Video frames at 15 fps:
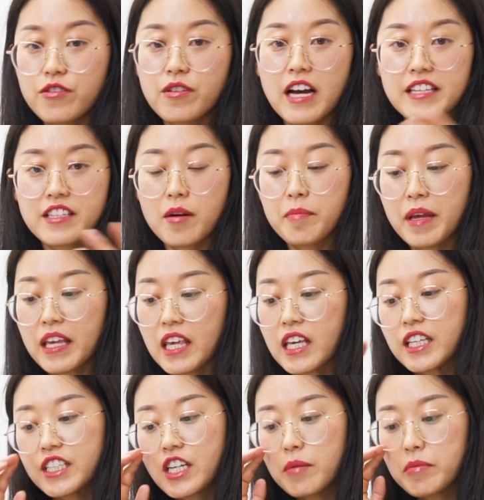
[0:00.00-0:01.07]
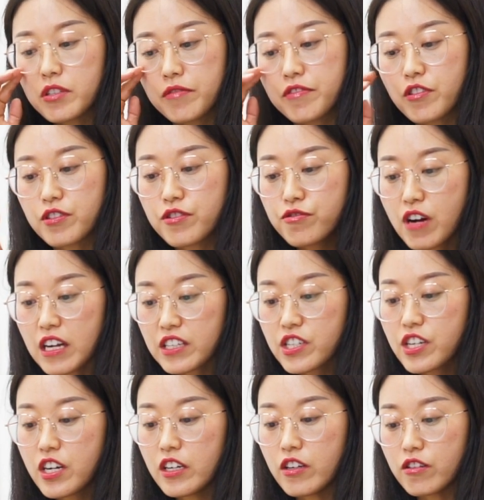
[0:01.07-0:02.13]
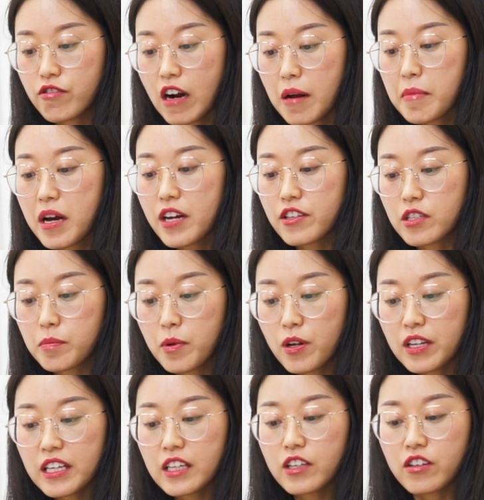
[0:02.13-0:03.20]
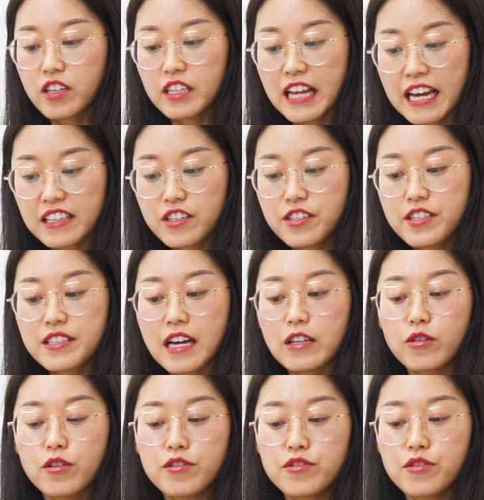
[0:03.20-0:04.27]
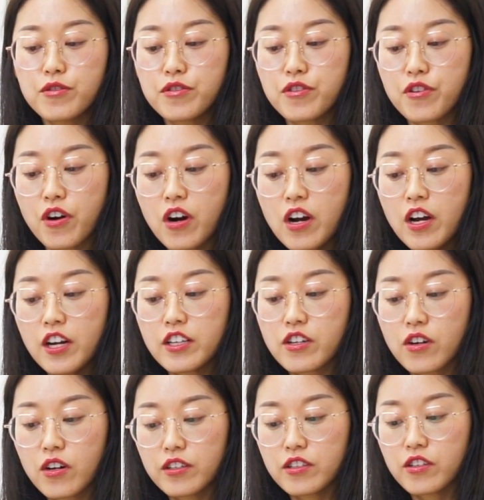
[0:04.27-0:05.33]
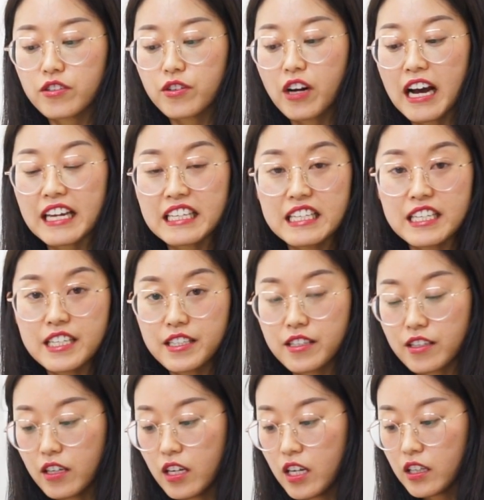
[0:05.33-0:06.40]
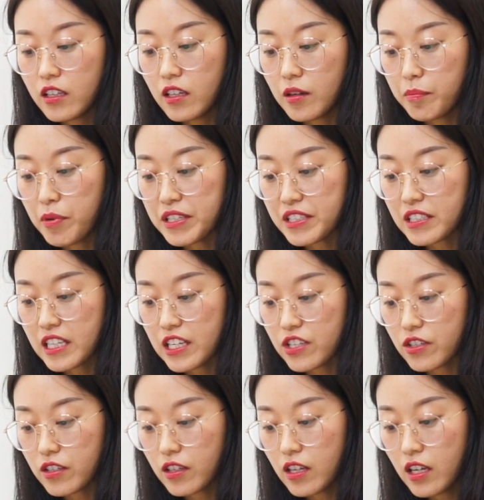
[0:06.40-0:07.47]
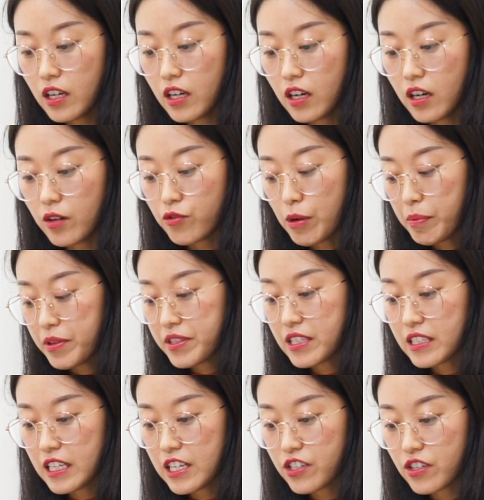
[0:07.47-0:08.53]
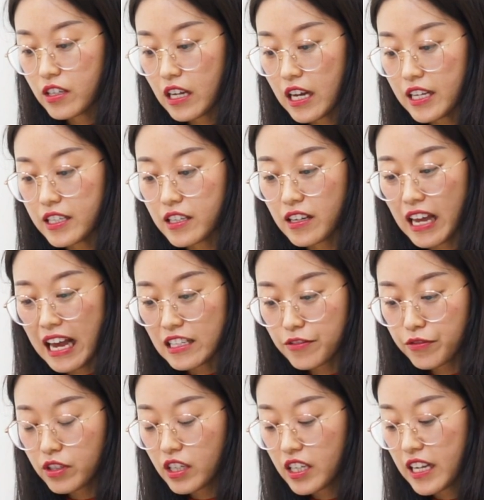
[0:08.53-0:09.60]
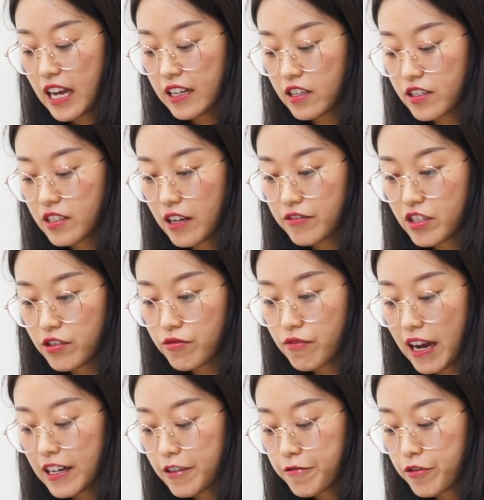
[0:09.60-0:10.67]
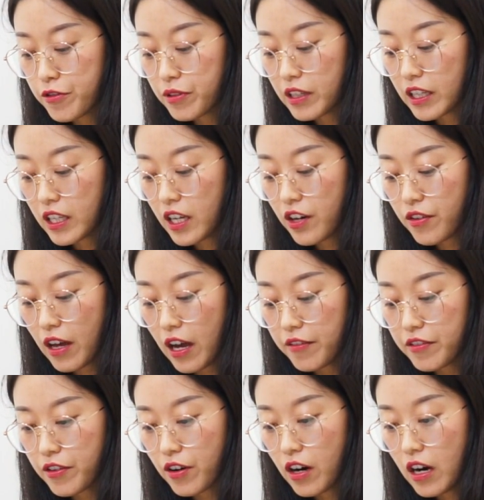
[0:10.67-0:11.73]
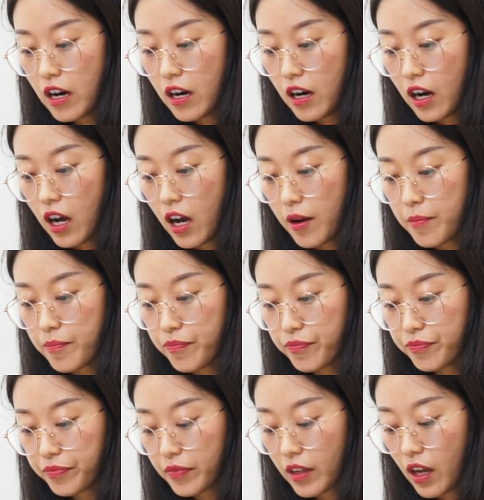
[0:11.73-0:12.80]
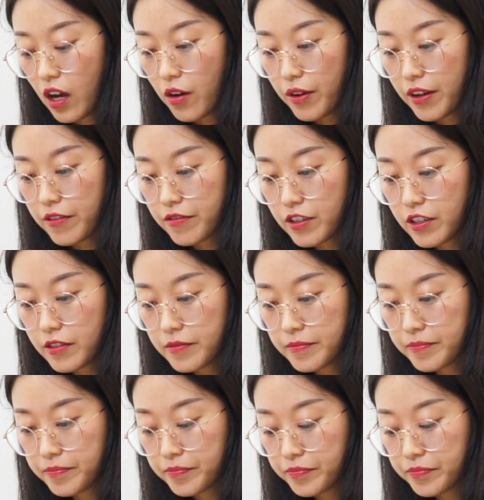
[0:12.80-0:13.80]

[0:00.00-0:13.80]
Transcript: that you guys are making in terms of your structure, your grammar, your spelling, your connectors, and also your ideas, the presentation, representation. And as for the connectors, I'll just write a few in here. You have your however,